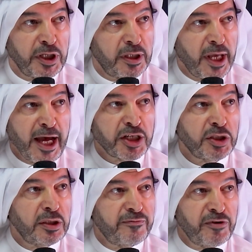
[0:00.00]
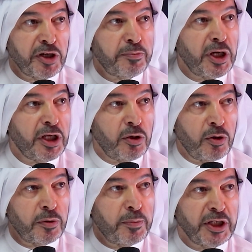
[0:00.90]
in action, verbally
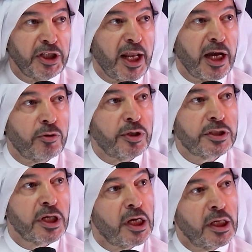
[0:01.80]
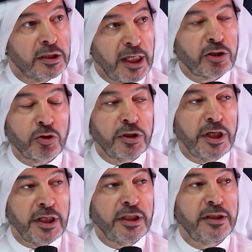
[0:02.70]
or body language, that could
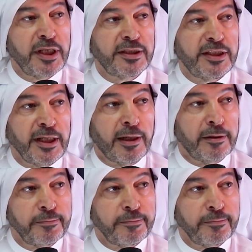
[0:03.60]
end the deal.